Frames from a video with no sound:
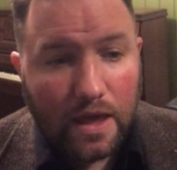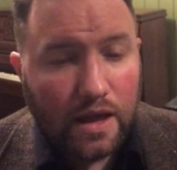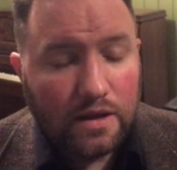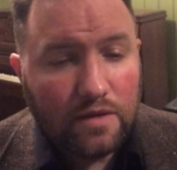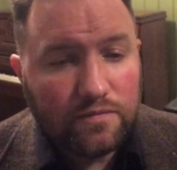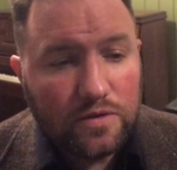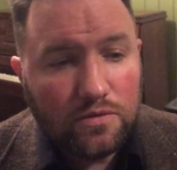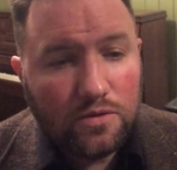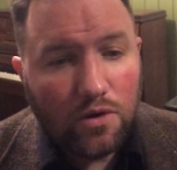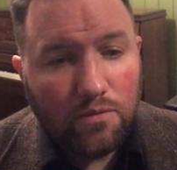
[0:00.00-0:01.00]
And if
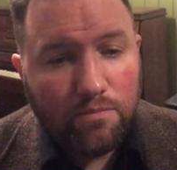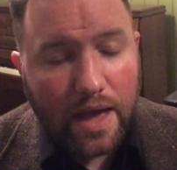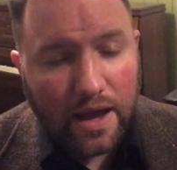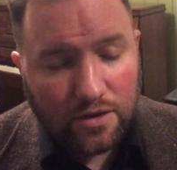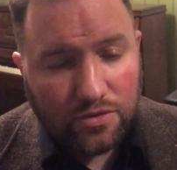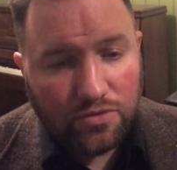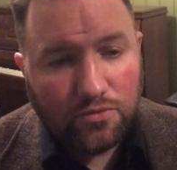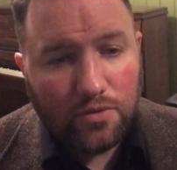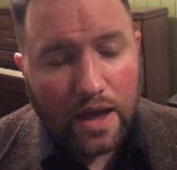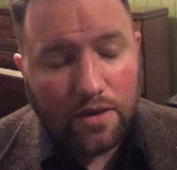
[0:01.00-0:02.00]
you go back
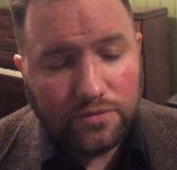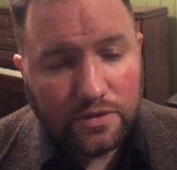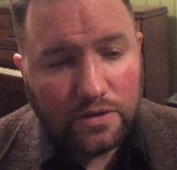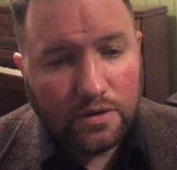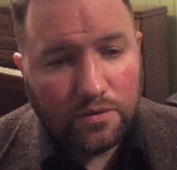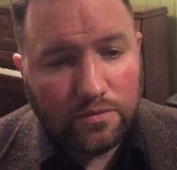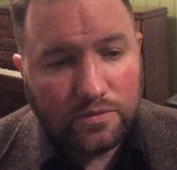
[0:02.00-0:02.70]
throughout the